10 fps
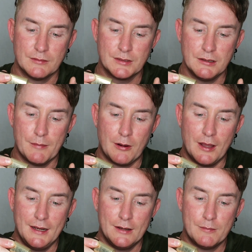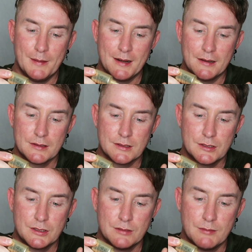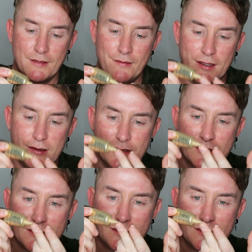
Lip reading: I'm just going to apply a little bit to my fingers.